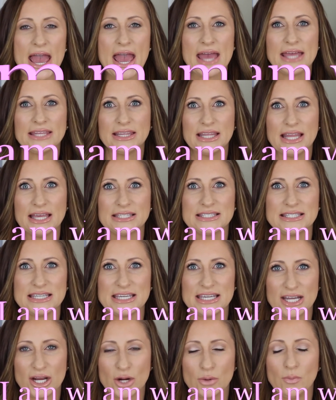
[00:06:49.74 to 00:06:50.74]
And let's
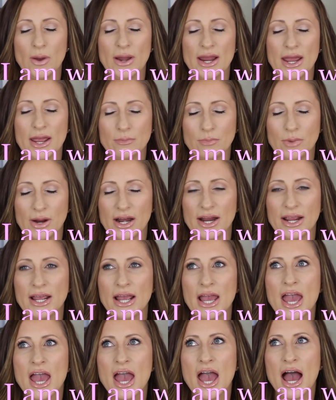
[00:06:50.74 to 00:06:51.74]
see here what I am
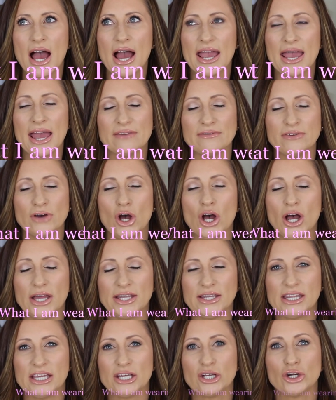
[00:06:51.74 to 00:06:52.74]
wearing. I have
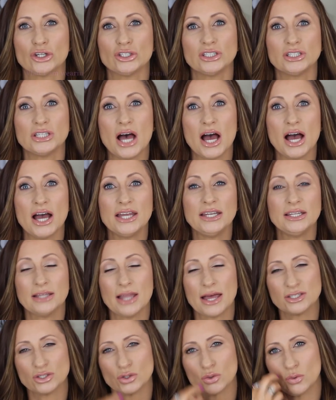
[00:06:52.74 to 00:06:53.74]
on the Guerlain
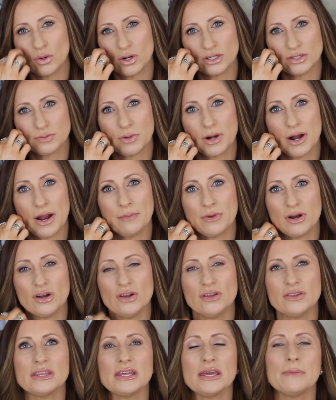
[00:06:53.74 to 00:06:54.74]
Les Ors
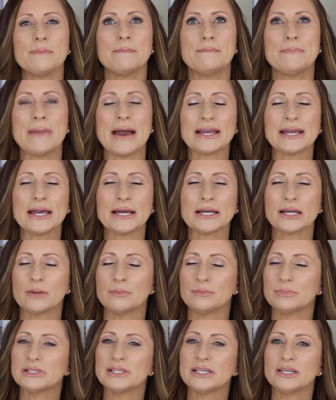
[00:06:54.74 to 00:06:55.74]
Primer, the Becca
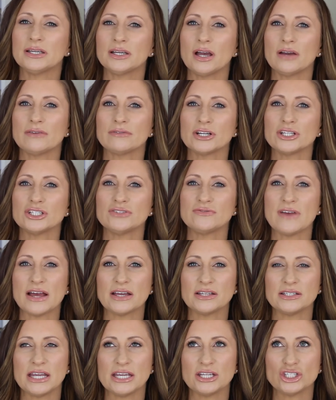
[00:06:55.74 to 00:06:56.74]
Complete Coverage
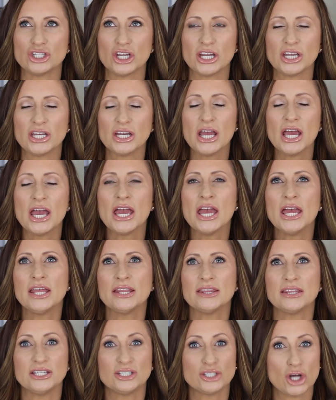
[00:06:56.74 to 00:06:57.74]
Foundation,
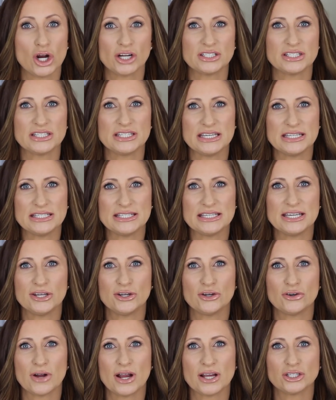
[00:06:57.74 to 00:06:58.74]
the Tarte
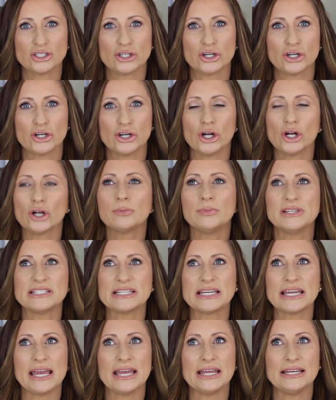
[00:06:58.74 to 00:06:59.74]
CC Corrector Urban
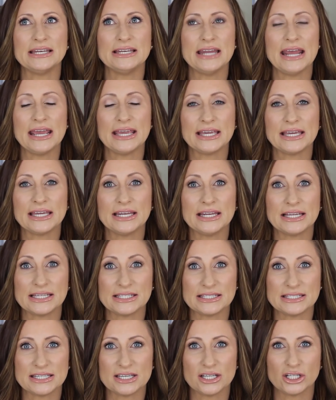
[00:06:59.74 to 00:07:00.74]
Decay Naked
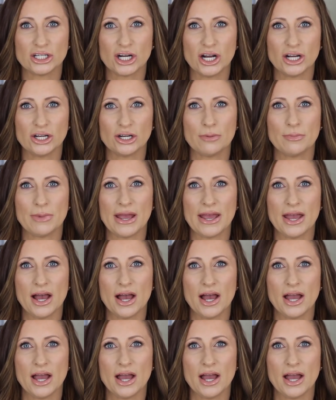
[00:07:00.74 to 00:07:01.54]
Concealer under my